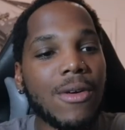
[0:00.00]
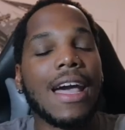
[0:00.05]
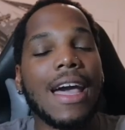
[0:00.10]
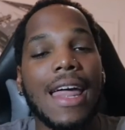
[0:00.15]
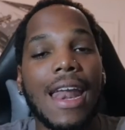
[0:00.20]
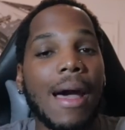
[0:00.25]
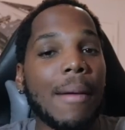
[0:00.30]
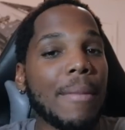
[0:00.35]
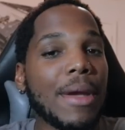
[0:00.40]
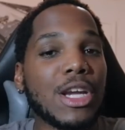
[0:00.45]

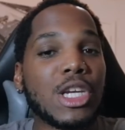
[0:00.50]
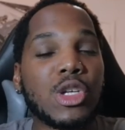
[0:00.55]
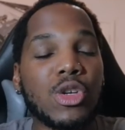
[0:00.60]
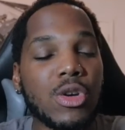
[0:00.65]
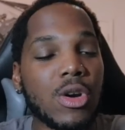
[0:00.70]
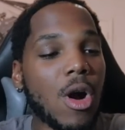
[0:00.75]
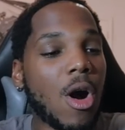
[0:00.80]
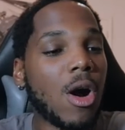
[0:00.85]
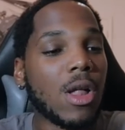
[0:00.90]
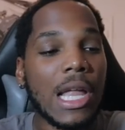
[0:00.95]
and I make
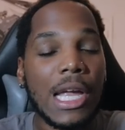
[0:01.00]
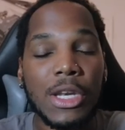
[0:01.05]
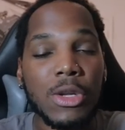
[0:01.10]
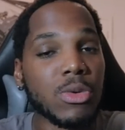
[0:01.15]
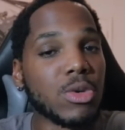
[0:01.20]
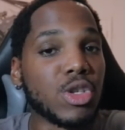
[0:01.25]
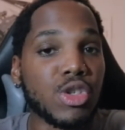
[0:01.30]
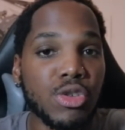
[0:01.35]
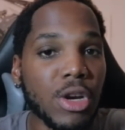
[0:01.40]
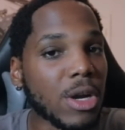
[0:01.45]
sure all I
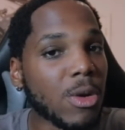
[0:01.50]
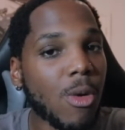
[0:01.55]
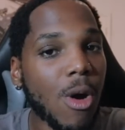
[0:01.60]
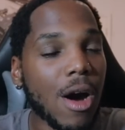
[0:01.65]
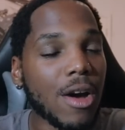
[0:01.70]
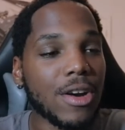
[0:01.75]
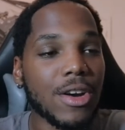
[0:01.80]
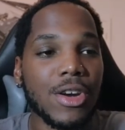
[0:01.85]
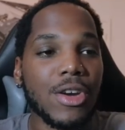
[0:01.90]
do is drink water.